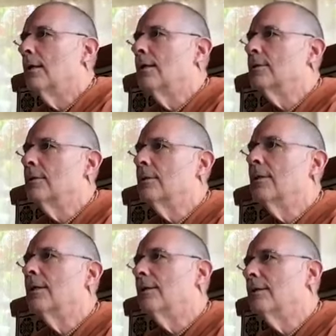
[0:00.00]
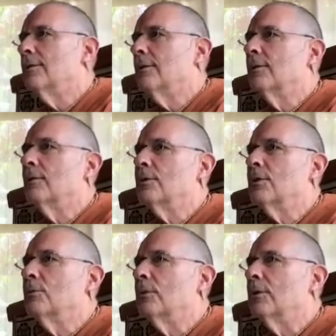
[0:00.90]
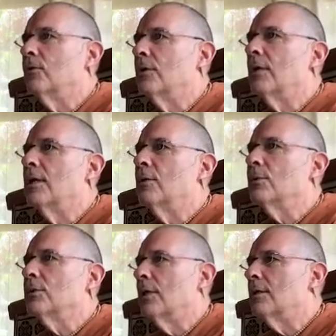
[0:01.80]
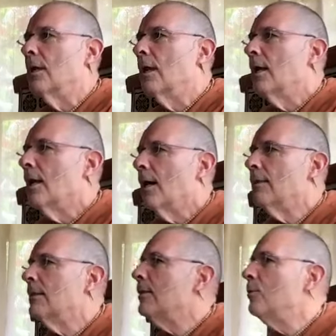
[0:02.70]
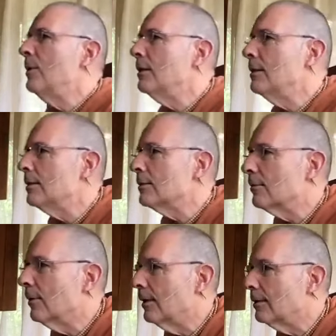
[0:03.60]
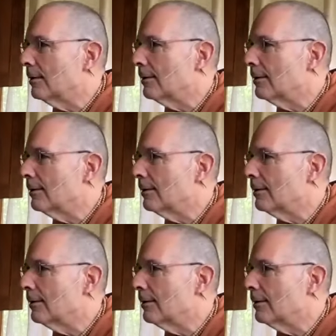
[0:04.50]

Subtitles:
And he said, yeah. And he said, Krishna will appear that he will say, I think you meant this, right?